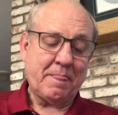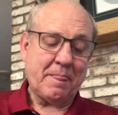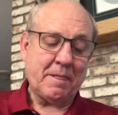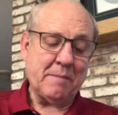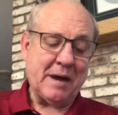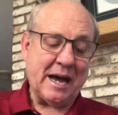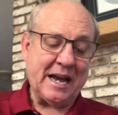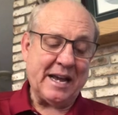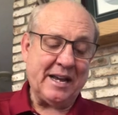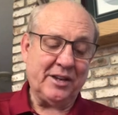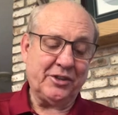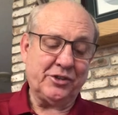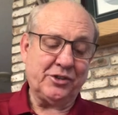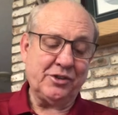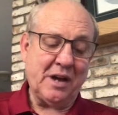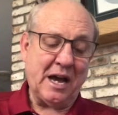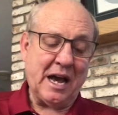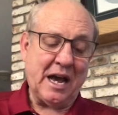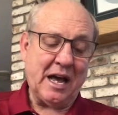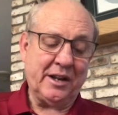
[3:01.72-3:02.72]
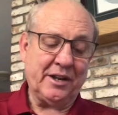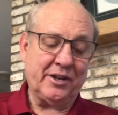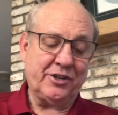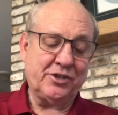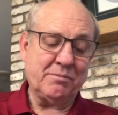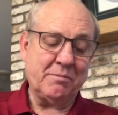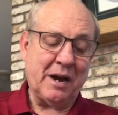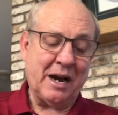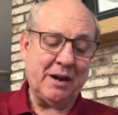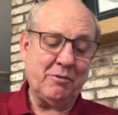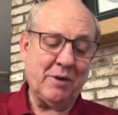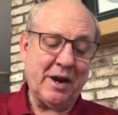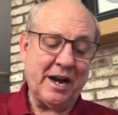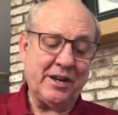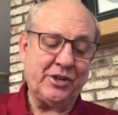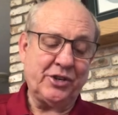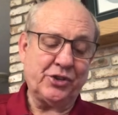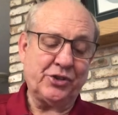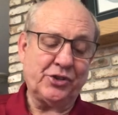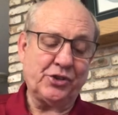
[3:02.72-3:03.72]
By his knowledge, my
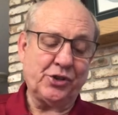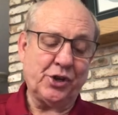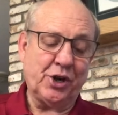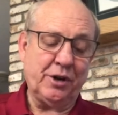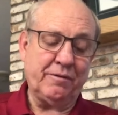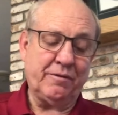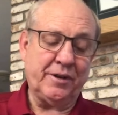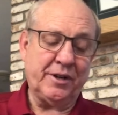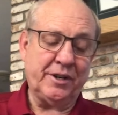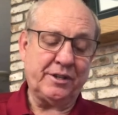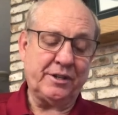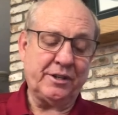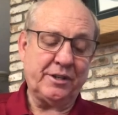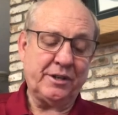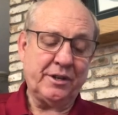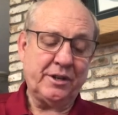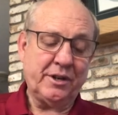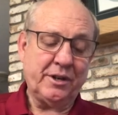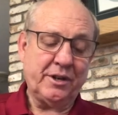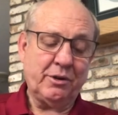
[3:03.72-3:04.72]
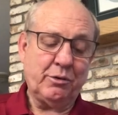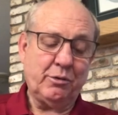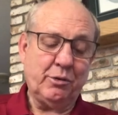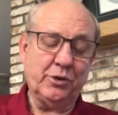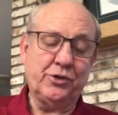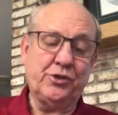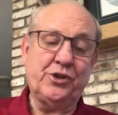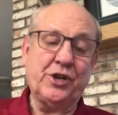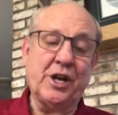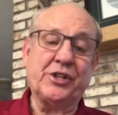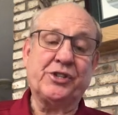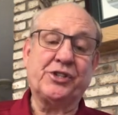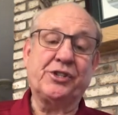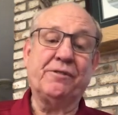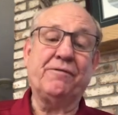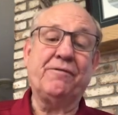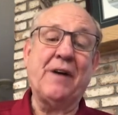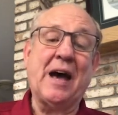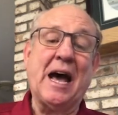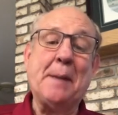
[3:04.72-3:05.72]
righteous servant will
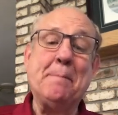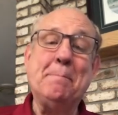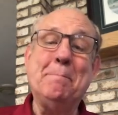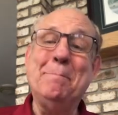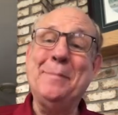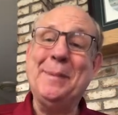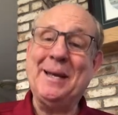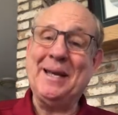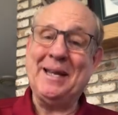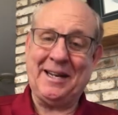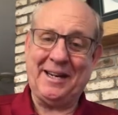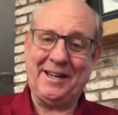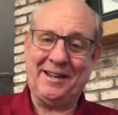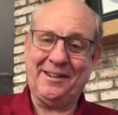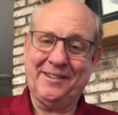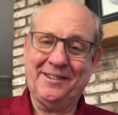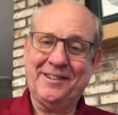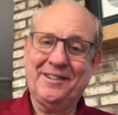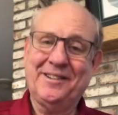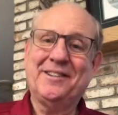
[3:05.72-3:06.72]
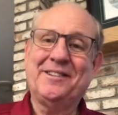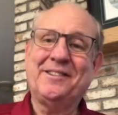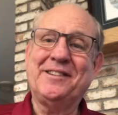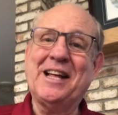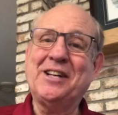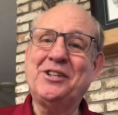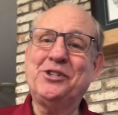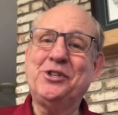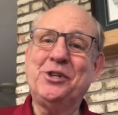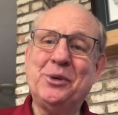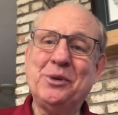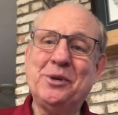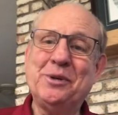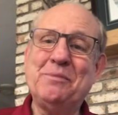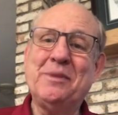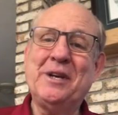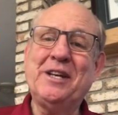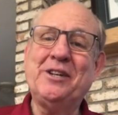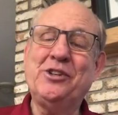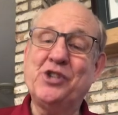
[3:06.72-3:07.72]
justify many. That's you
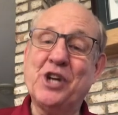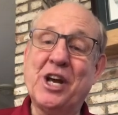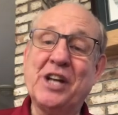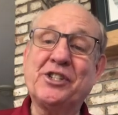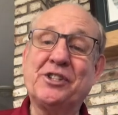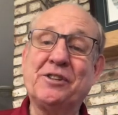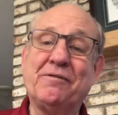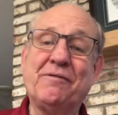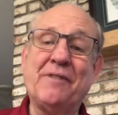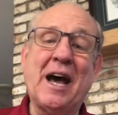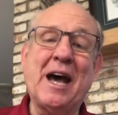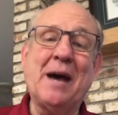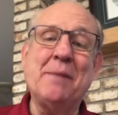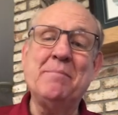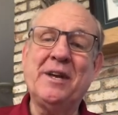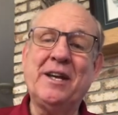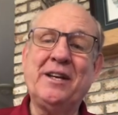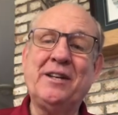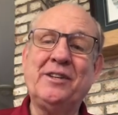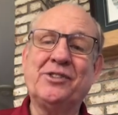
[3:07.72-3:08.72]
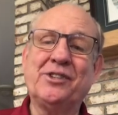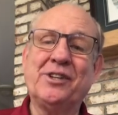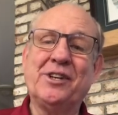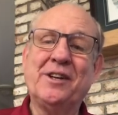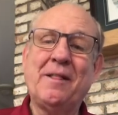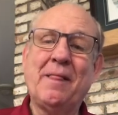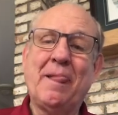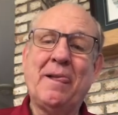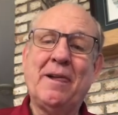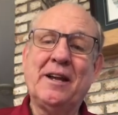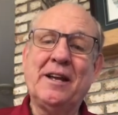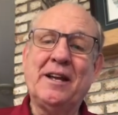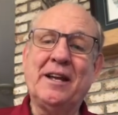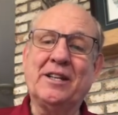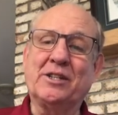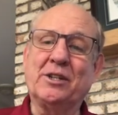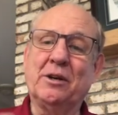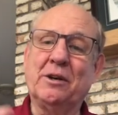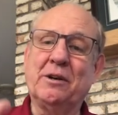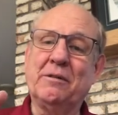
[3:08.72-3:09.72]
and me. Justify means
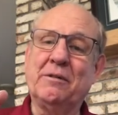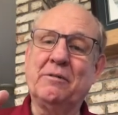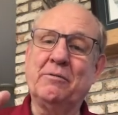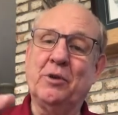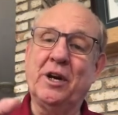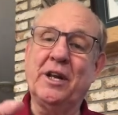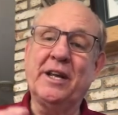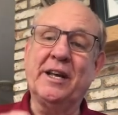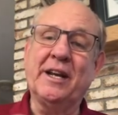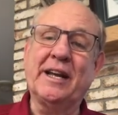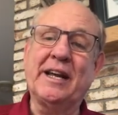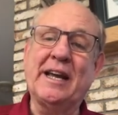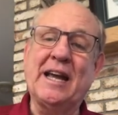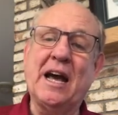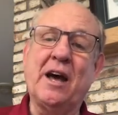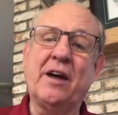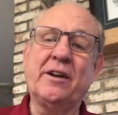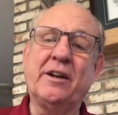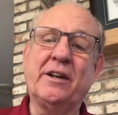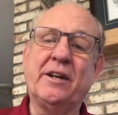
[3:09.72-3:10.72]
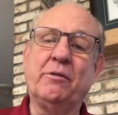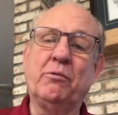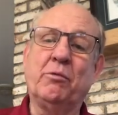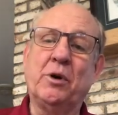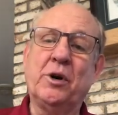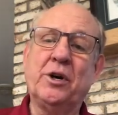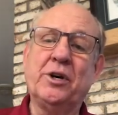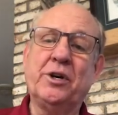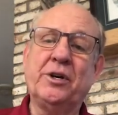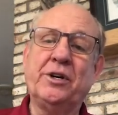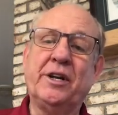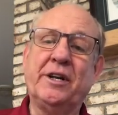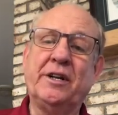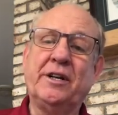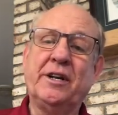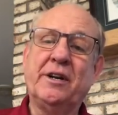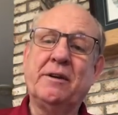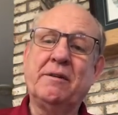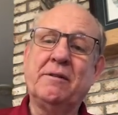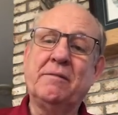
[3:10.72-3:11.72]
it's a really an accounting word that
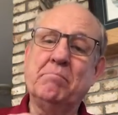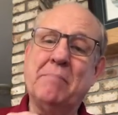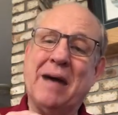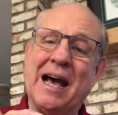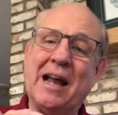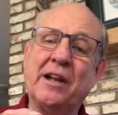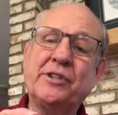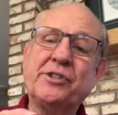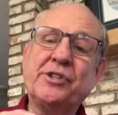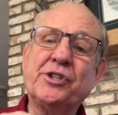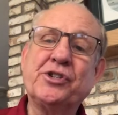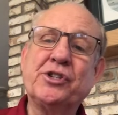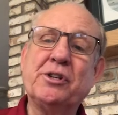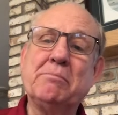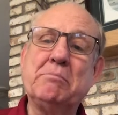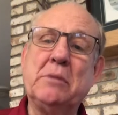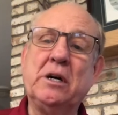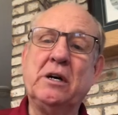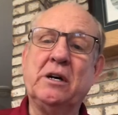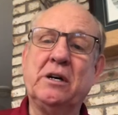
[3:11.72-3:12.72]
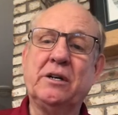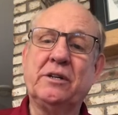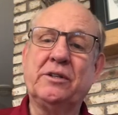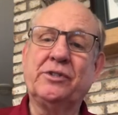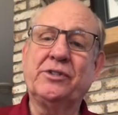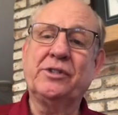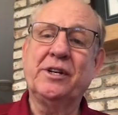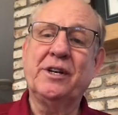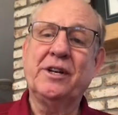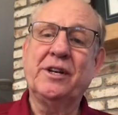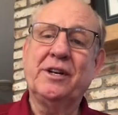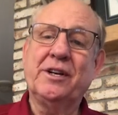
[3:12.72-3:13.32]
balances the books.